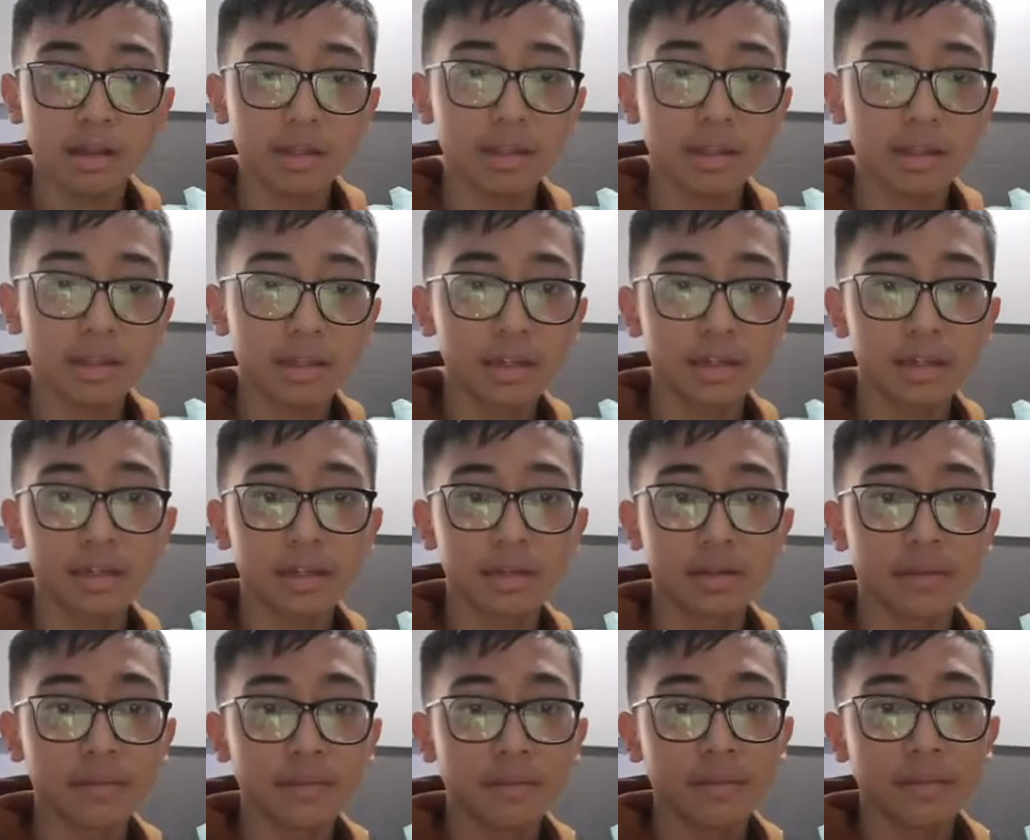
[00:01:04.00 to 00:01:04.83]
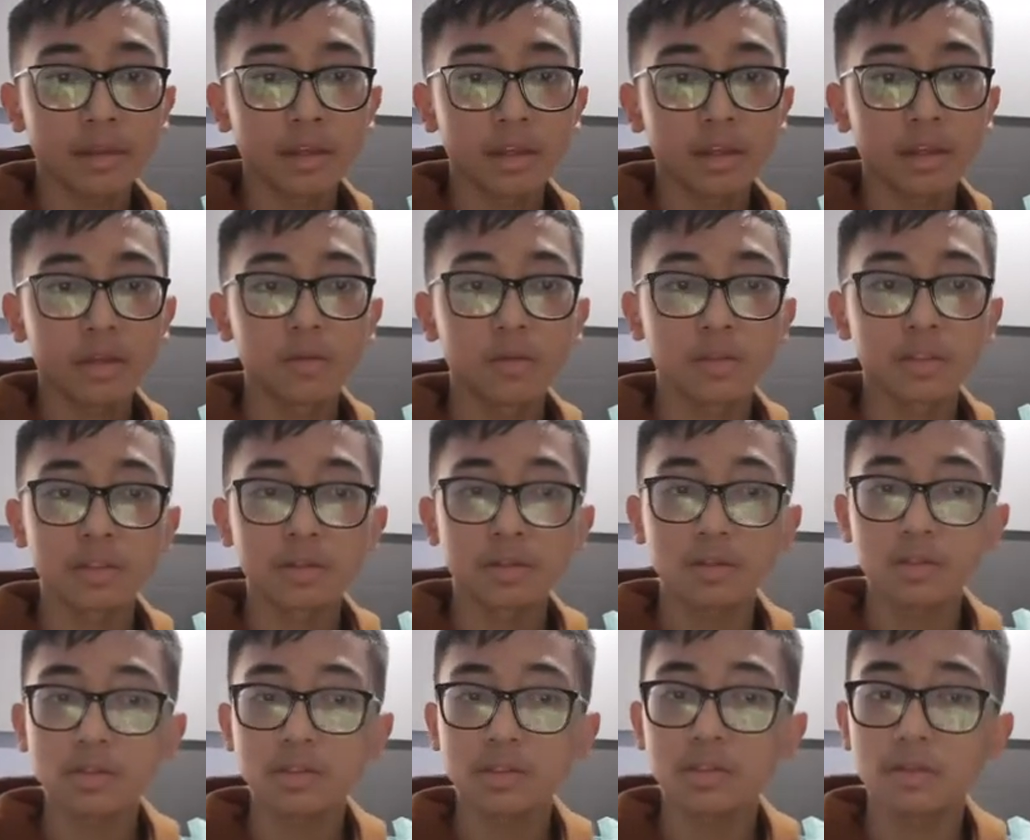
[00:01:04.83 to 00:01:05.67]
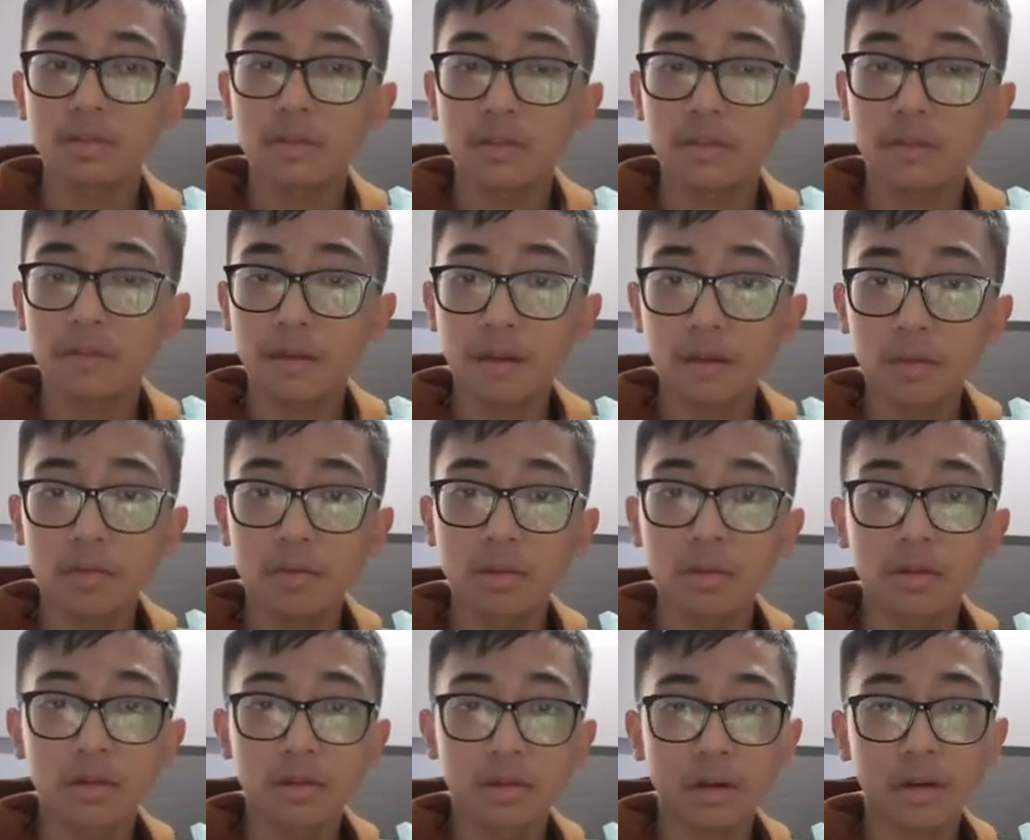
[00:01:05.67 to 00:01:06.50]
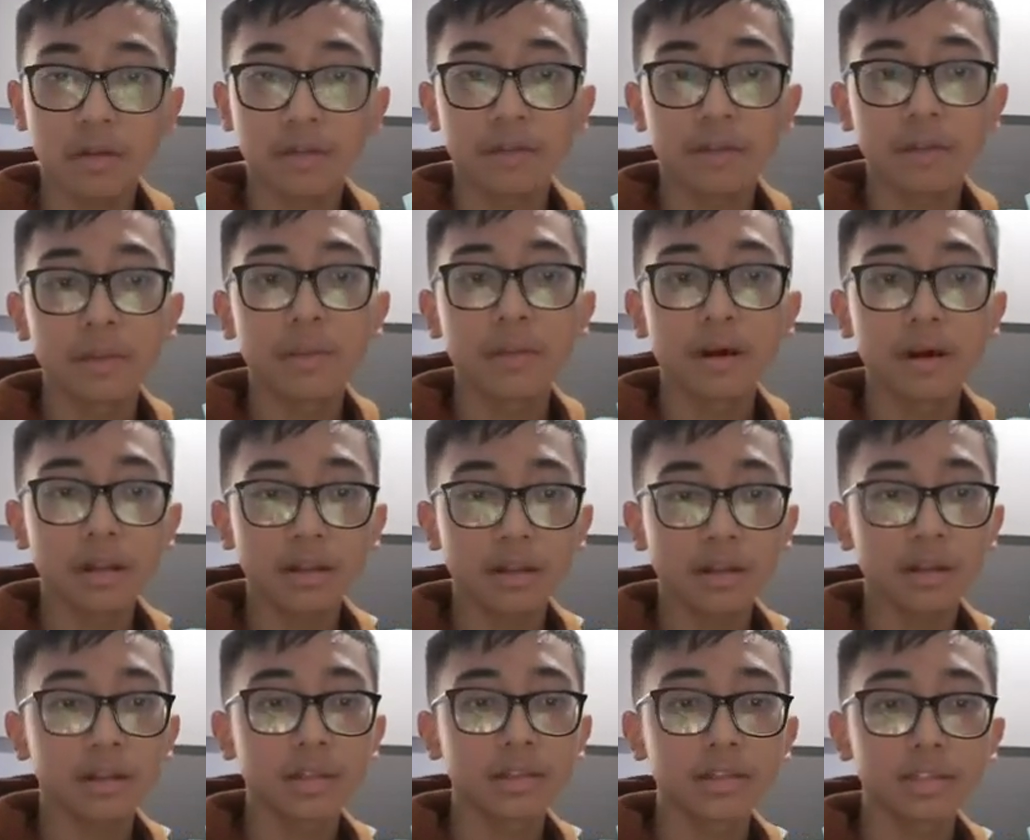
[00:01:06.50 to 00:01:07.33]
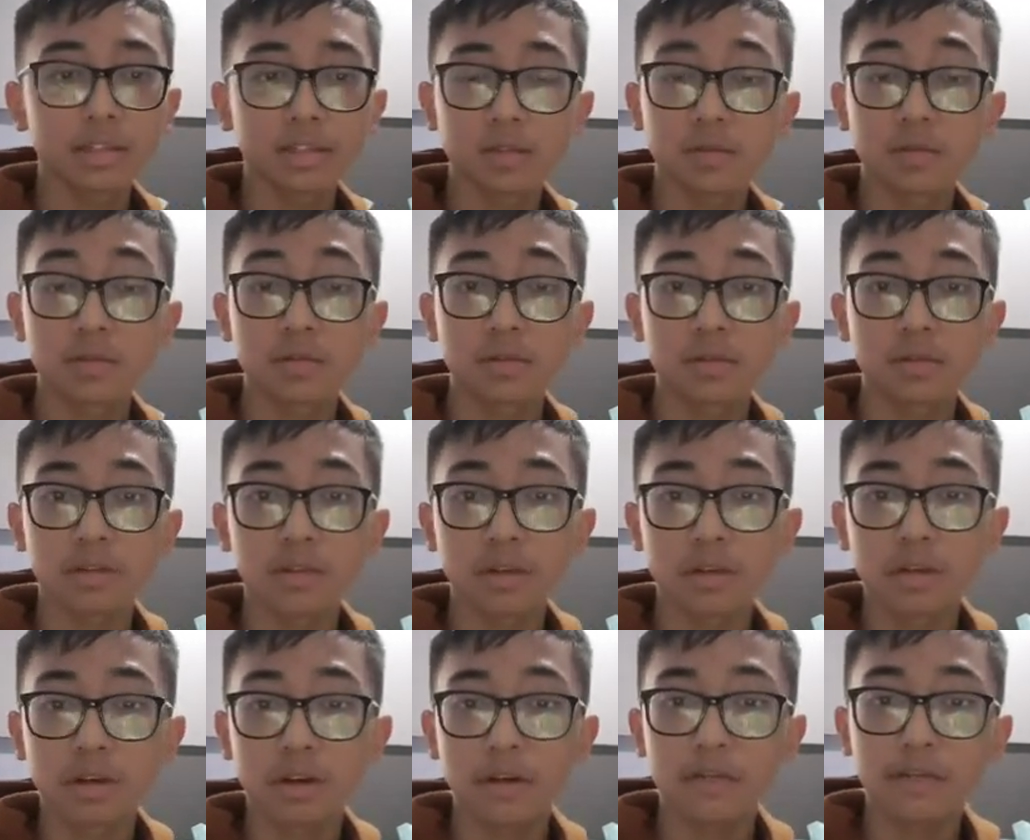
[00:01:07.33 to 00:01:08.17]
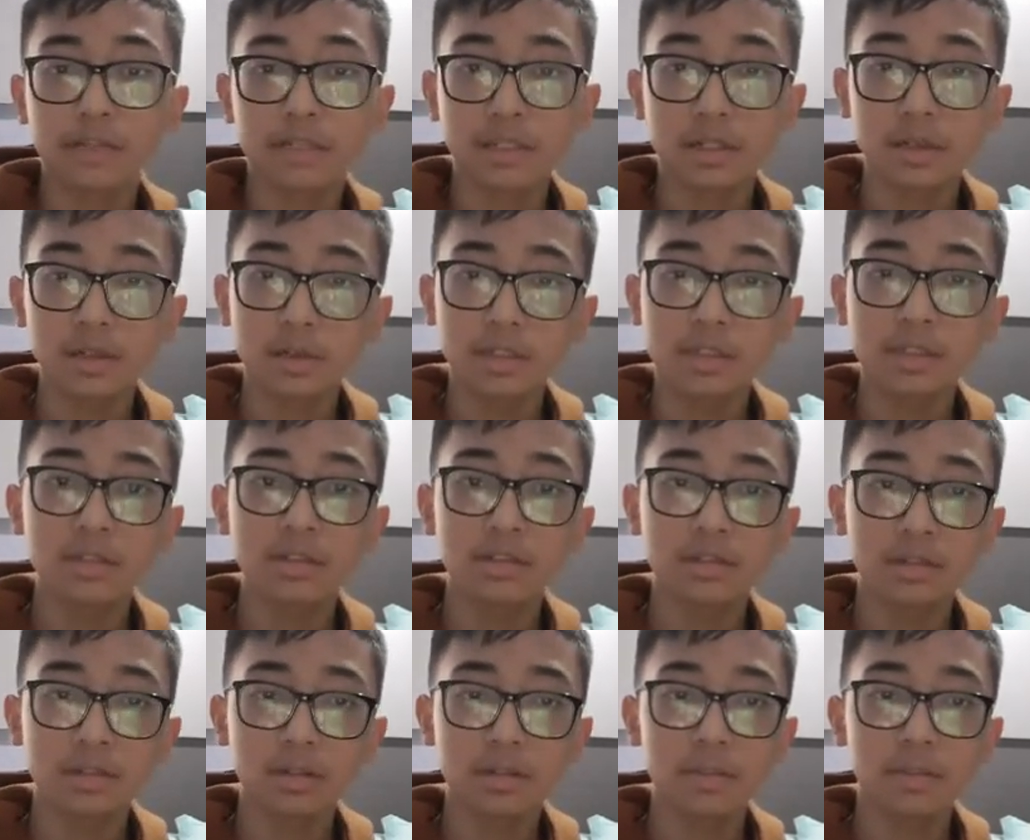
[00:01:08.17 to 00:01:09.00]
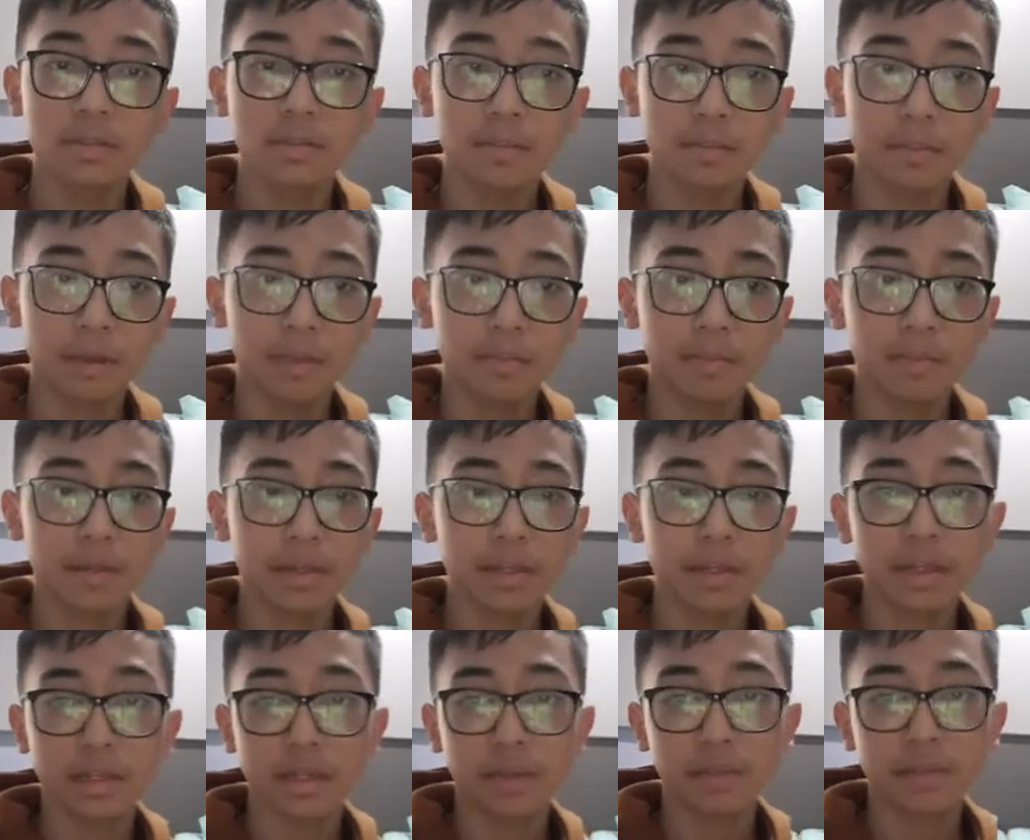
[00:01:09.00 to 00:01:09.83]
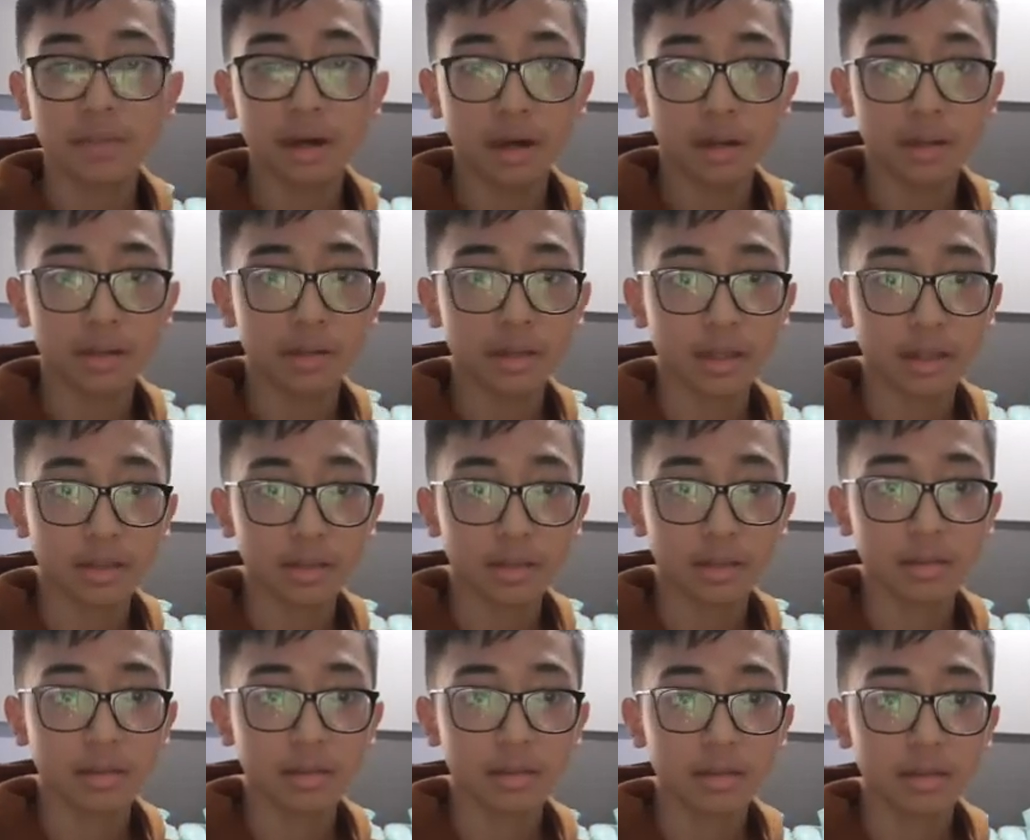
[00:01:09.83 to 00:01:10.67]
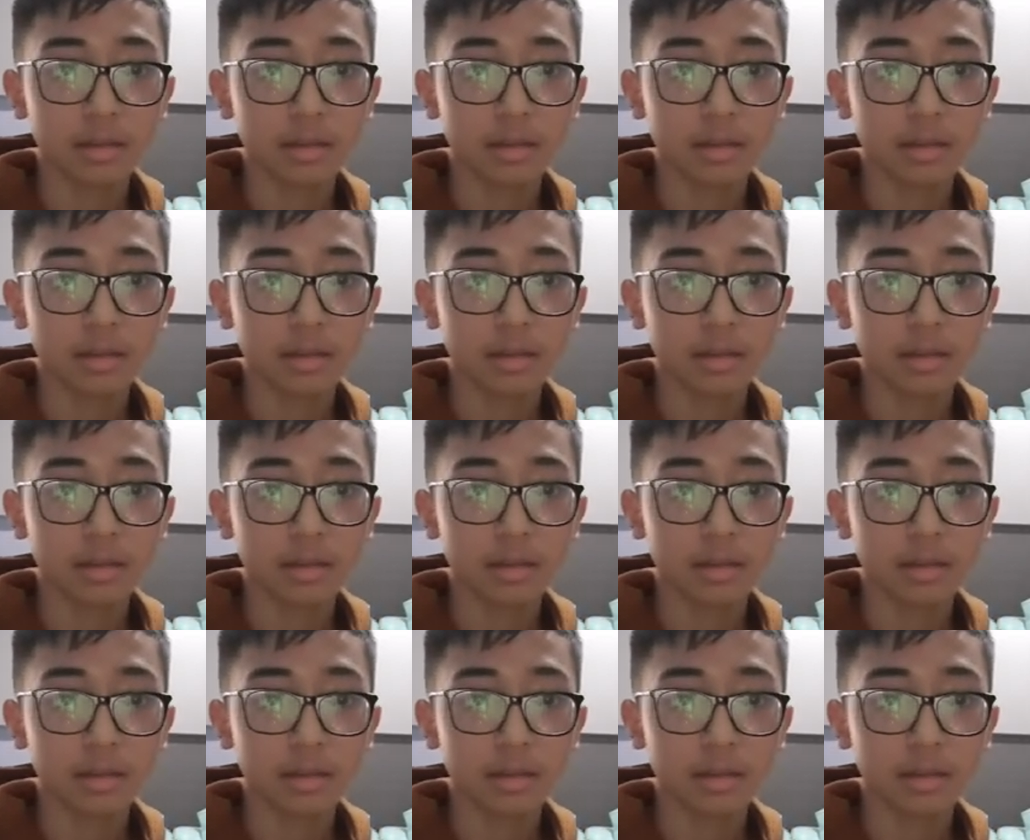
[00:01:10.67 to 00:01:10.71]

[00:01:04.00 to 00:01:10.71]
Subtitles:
Al-Kindi. He was also the founder of the Balkhi school of terrestrial mapping in Baghdad.